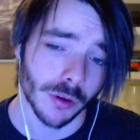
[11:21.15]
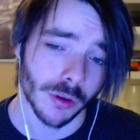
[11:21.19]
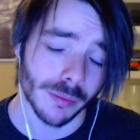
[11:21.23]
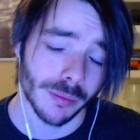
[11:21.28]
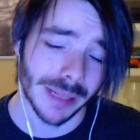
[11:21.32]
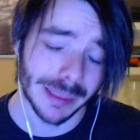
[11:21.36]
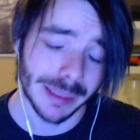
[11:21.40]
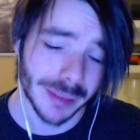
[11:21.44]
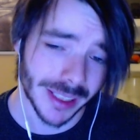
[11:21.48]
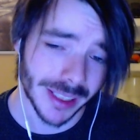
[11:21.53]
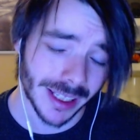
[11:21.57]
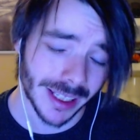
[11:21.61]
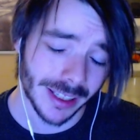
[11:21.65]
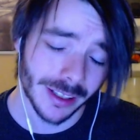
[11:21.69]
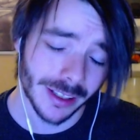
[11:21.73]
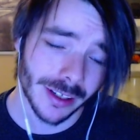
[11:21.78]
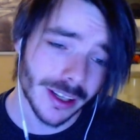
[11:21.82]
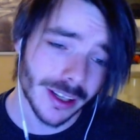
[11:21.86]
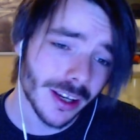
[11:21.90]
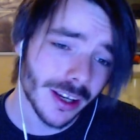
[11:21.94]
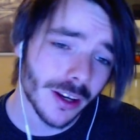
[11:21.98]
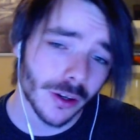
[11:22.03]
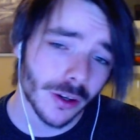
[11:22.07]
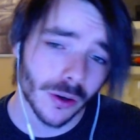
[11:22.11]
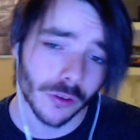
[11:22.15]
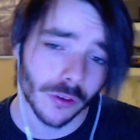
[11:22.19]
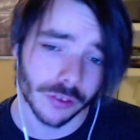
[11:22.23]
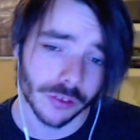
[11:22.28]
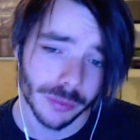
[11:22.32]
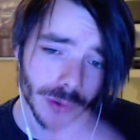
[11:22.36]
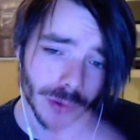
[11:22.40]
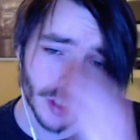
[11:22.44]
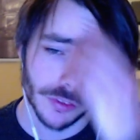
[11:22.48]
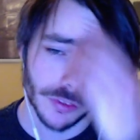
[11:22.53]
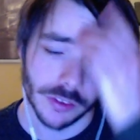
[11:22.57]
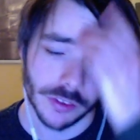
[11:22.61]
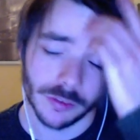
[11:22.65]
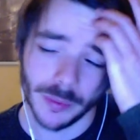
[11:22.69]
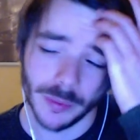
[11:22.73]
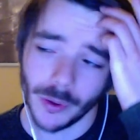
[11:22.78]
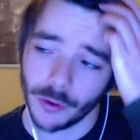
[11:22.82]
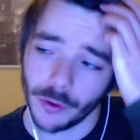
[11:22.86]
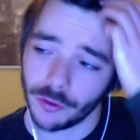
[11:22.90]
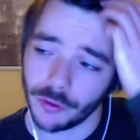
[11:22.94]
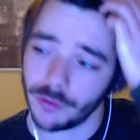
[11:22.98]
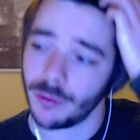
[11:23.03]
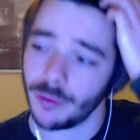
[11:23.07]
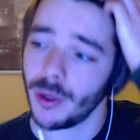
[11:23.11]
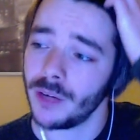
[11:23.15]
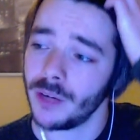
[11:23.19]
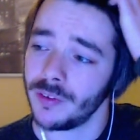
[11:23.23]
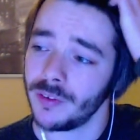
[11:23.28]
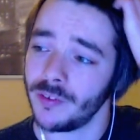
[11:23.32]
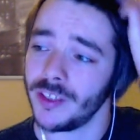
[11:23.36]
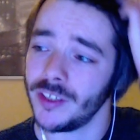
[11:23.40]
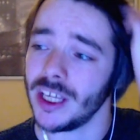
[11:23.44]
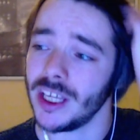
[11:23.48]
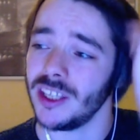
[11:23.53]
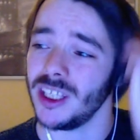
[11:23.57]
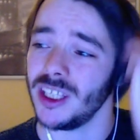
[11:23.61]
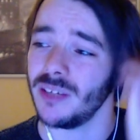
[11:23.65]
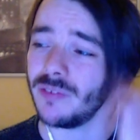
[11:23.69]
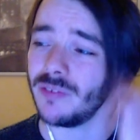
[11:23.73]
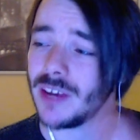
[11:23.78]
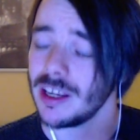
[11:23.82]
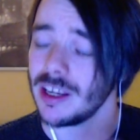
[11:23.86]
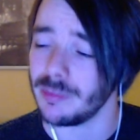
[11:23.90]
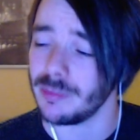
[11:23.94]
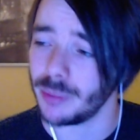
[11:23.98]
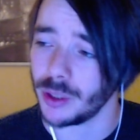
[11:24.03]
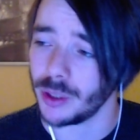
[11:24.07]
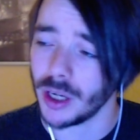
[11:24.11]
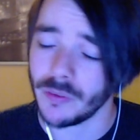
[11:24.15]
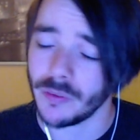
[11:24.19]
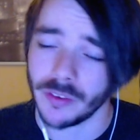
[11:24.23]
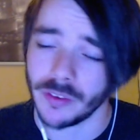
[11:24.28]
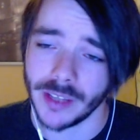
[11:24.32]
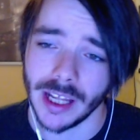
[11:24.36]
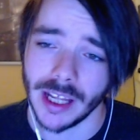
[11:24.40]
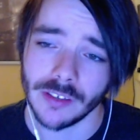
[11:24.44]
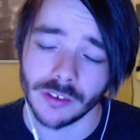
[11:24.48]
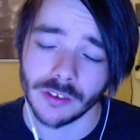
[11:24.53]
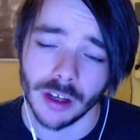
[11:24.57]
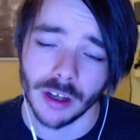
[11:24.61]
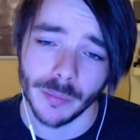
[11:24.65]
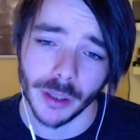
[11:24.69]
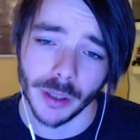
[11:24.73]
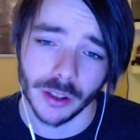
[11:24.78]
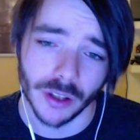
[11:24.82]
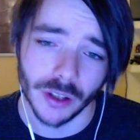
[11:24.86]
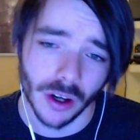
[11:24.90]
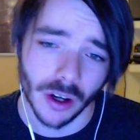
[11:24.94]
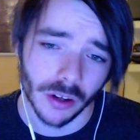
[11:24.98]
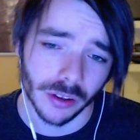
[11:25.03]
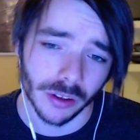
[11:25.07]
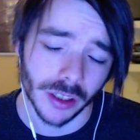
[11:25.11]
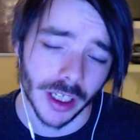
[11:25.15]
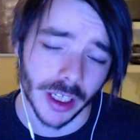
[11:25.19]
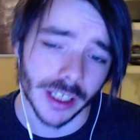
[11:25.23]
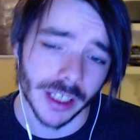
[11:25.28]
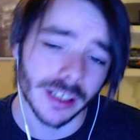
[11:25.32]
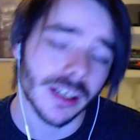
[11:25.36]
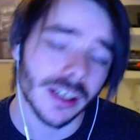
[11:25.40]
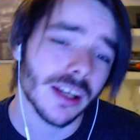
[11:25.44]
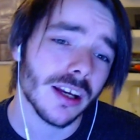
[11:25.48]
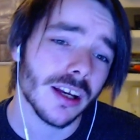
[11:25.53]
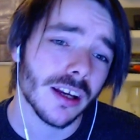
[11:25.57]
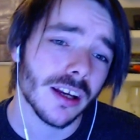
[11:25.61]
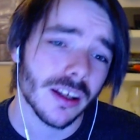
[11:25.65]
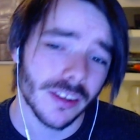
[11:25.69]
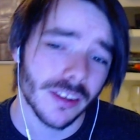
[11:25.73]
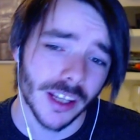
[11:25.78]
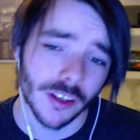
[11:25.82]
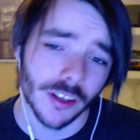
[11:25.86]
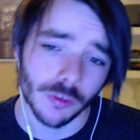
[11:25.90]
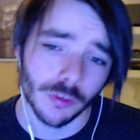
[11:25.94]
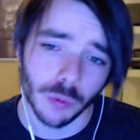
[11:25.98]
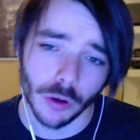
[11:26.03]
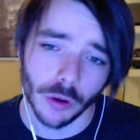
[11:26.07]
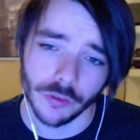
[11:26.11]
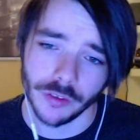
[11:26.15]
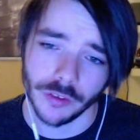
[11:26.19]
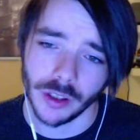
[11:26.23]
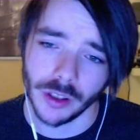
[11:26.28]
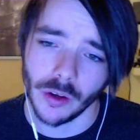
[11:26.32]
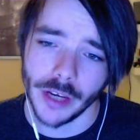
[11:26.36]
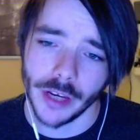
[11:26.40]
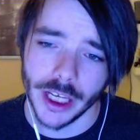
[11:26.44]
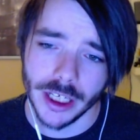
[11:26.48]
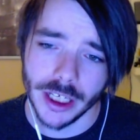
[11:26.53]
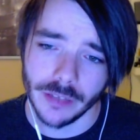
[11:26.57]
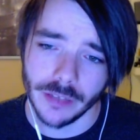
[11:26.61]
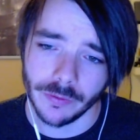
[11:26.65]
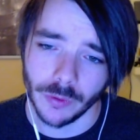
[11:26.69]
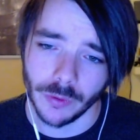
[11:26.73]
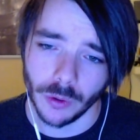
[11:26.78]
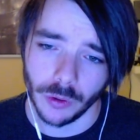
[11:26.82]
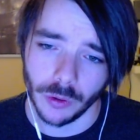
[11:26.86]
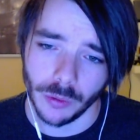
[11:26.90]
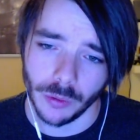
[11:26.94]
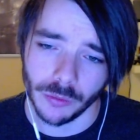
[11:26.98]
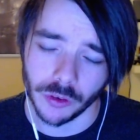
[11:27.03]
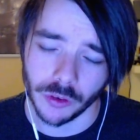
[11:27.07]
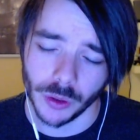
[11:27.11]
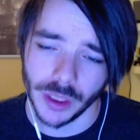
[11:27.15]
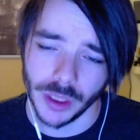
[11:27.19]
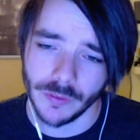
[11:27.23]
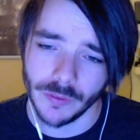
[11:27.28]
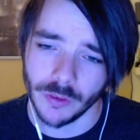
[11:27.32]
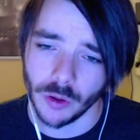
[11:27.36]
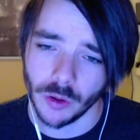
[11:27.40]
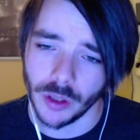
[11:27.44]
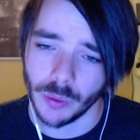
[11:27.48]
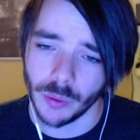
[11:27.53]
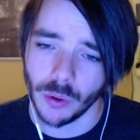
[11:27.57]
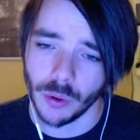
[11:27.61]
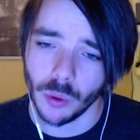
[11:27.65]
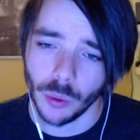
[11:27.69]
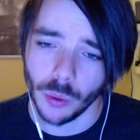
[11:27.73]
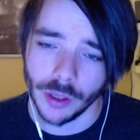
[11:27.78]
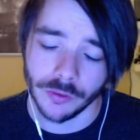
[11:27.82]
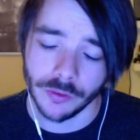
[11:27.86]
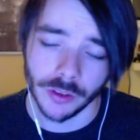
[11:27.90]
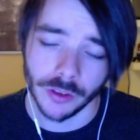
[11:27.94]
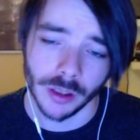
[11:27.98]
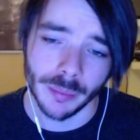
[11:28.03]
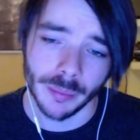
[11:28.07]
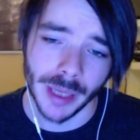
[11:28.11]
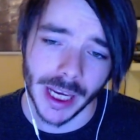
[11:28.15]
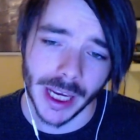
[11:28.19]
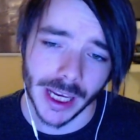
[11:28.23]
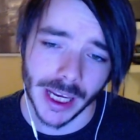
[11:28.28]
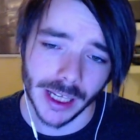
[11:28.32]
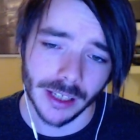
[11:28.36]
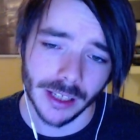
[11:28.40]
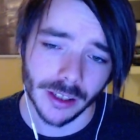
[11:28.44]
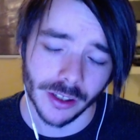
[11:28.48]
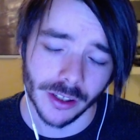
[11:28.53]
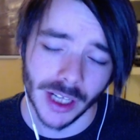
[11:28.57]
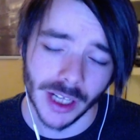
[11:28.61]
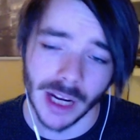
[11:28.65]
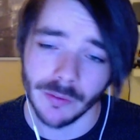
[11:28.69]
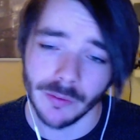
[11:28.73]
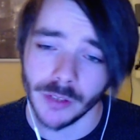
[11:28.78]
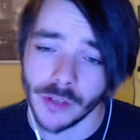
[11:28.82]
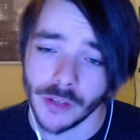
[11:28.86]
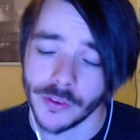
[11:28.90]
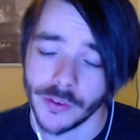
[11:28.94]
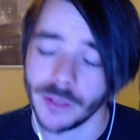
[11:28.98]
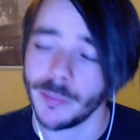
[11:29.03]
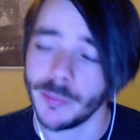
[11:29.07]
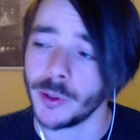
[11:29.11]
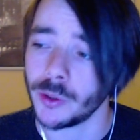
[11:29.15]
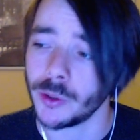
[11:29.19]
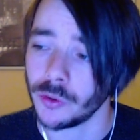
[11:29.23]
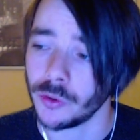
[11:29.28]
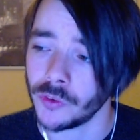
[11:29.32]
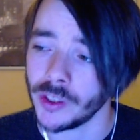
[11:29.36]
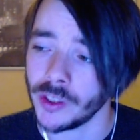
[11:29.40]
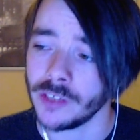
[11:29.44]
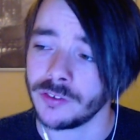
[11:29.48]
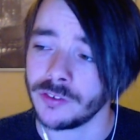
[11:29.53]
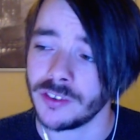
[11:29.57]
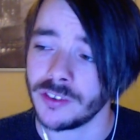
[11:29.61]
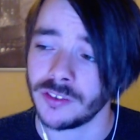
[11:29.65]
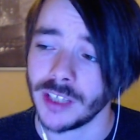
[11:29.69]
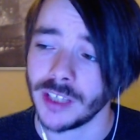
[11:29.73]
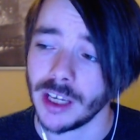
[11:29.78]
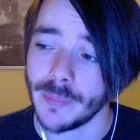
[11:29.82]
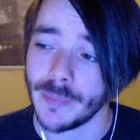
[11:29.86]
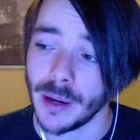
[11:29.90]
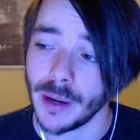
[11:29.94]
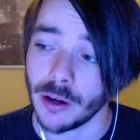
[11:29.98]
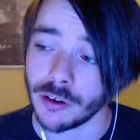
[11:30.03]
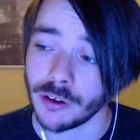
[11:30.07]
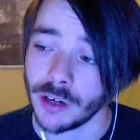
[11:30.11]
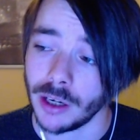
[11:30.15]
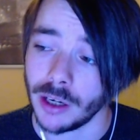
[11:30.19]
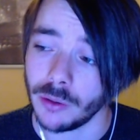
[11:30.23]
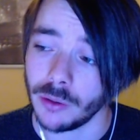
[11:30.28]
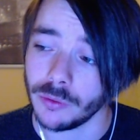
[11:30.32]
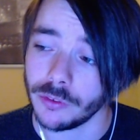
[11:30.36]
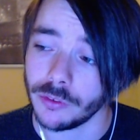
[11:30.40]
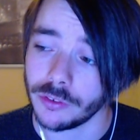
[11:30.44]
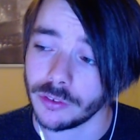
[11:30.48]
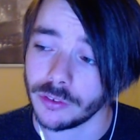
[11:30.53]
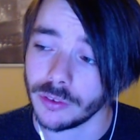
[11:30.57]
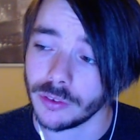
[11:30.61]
Maybe they got some nice exposure from I-58 at the event, but after that's come and gone, like, there just wasn't a lot in it for them. So even though they were always going to pay, and I have nothing but good things to say about Crowns,